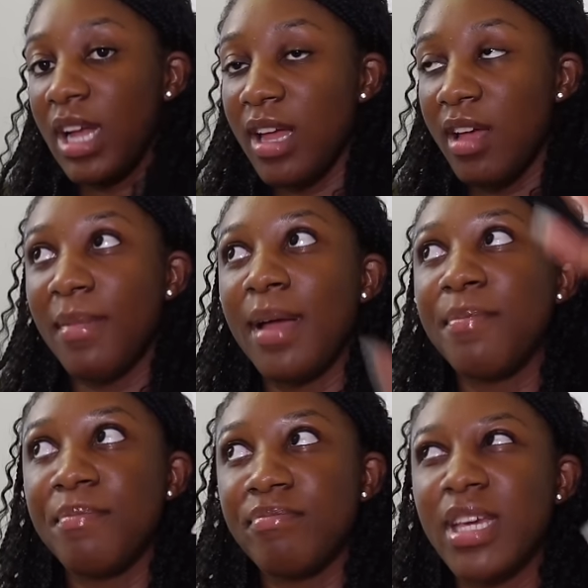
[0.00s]
uh, my
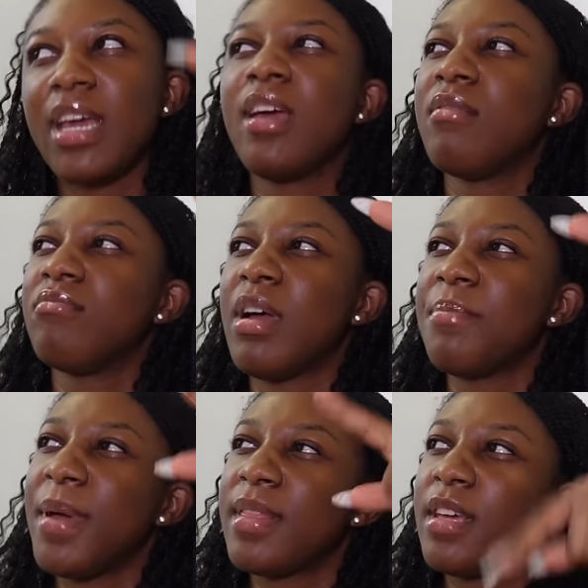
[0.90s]
yeah my
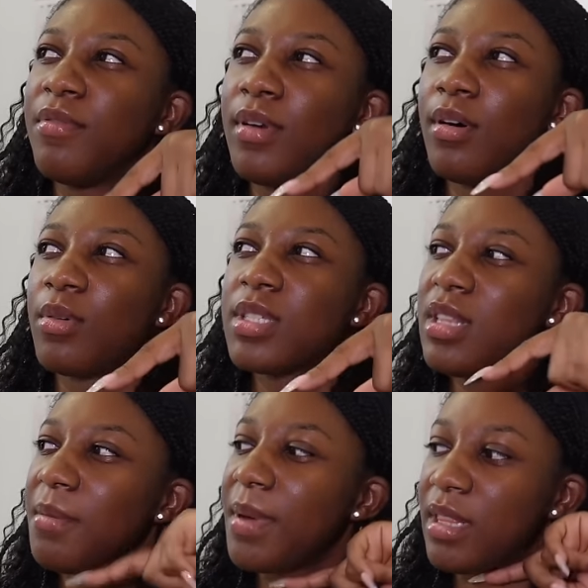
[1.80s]
birthday vlog was it
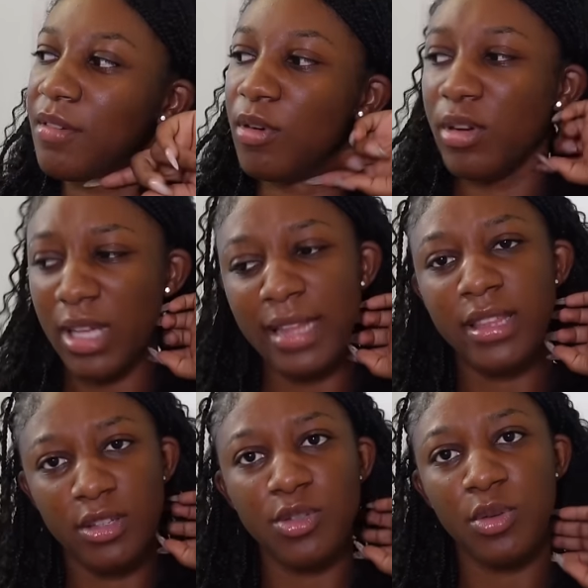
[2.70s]
a birthday vlog i
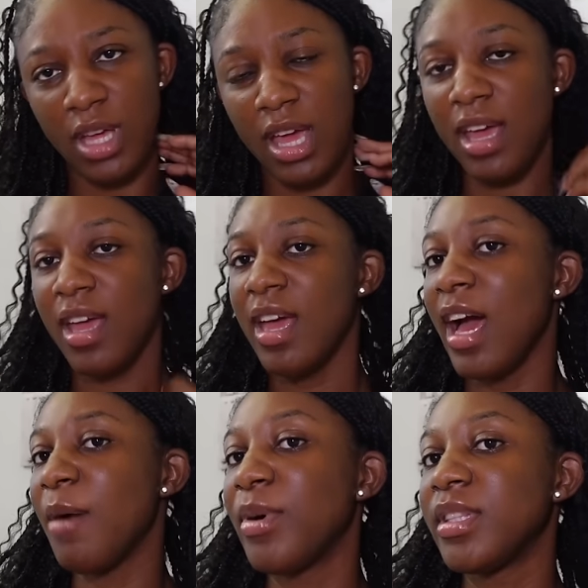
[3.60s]
think so yeah
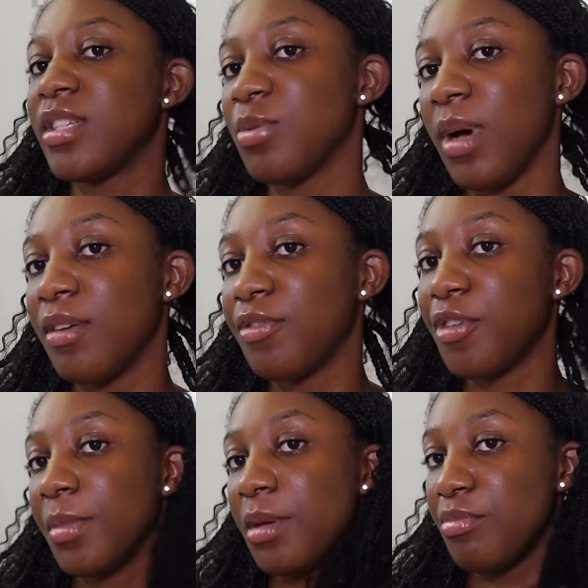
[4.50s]
i bought this one
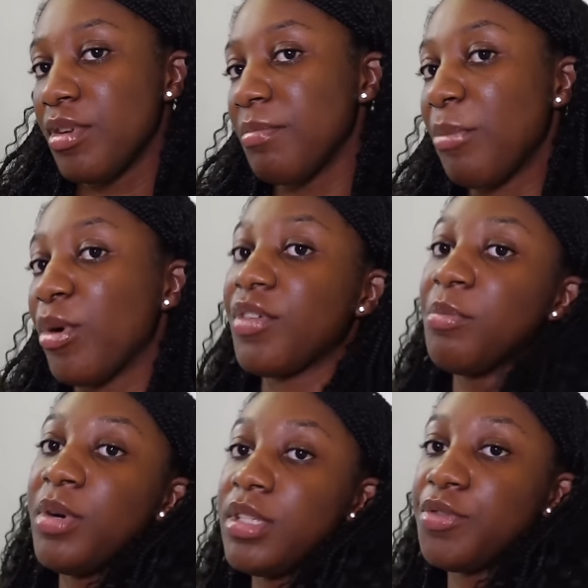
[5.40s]
from Ibri. my
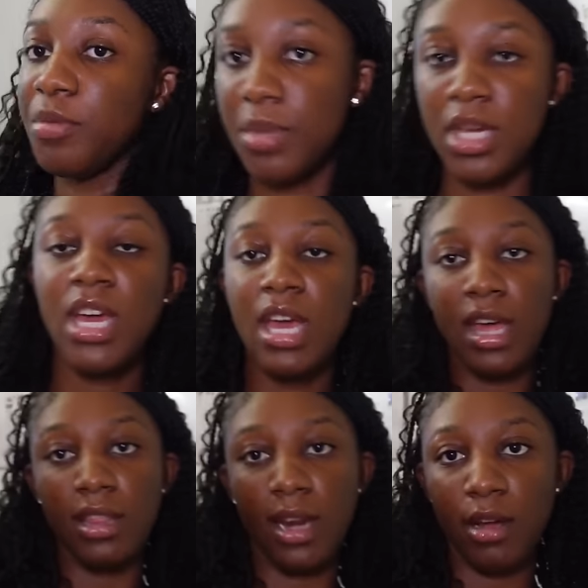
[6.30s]
boyfriend bought this for me
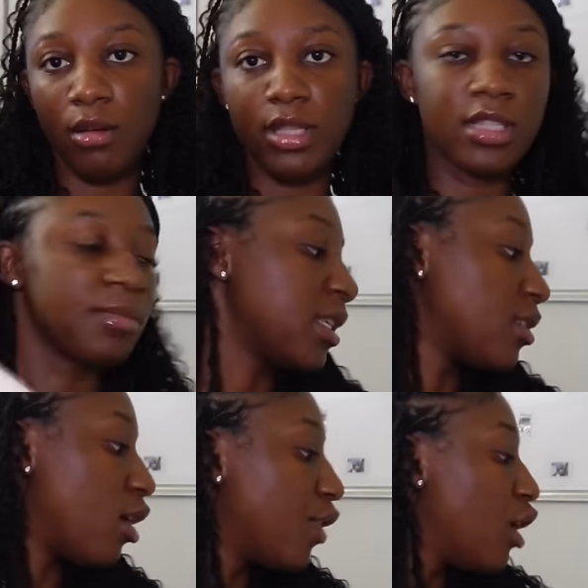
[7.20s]
and then i got this
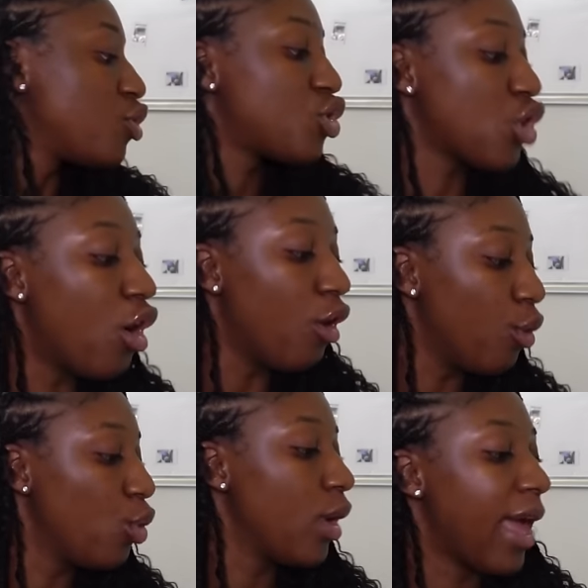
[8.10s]
myself
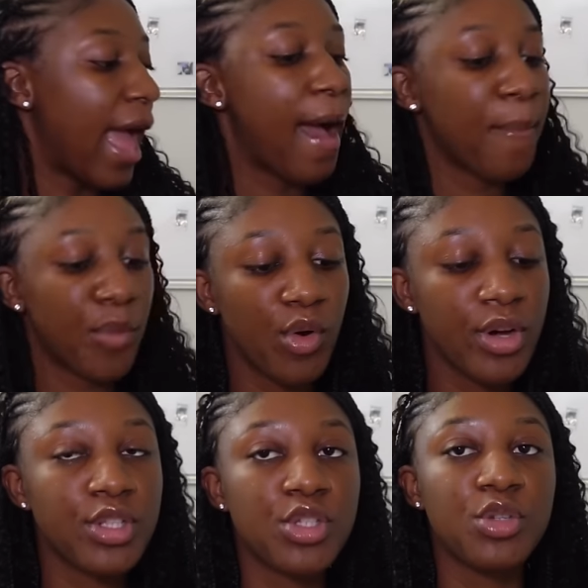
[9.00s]
so i'm
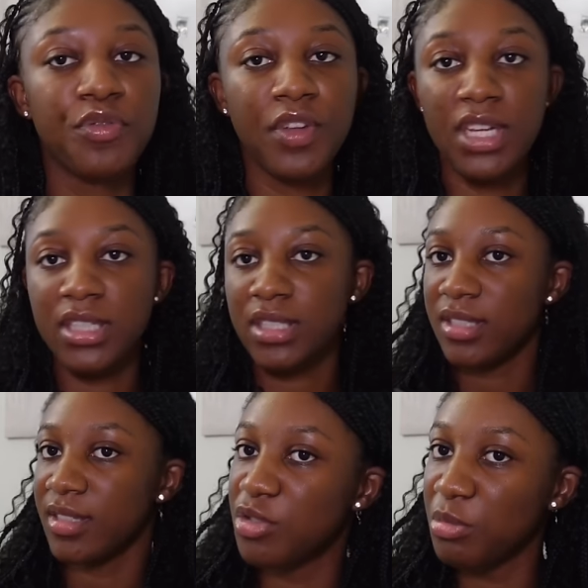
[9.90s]
going to finish
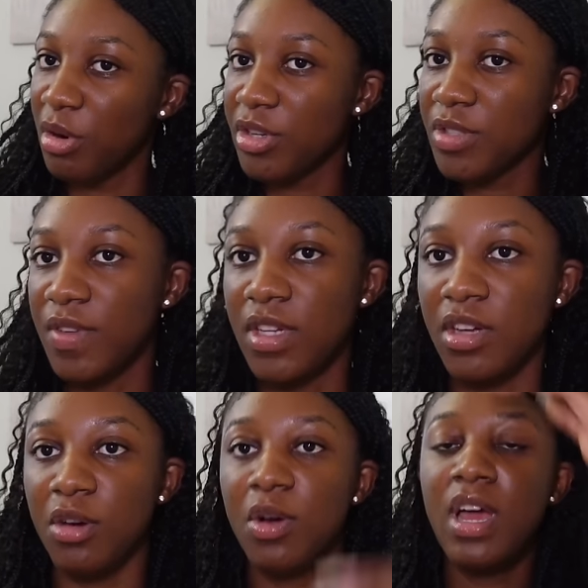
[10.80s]
tomorrow's
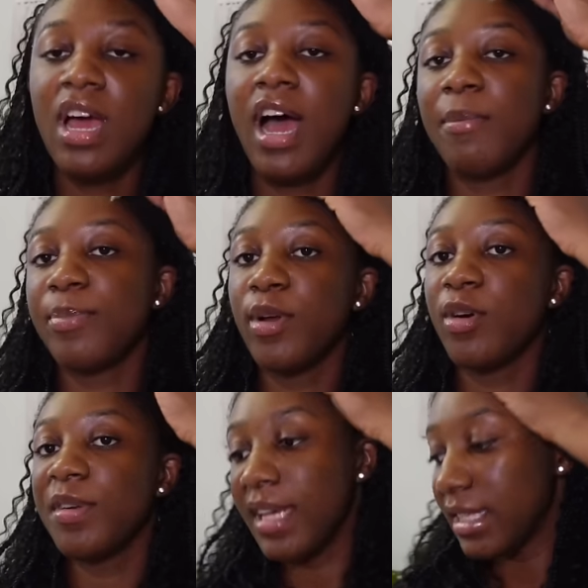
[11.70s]
video
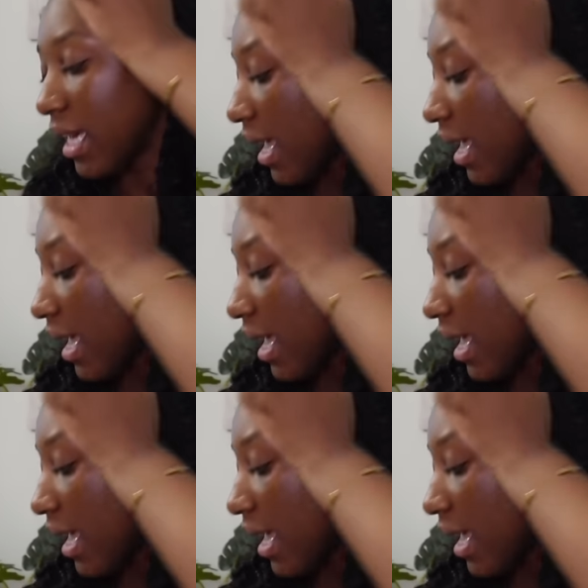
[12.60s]
upload it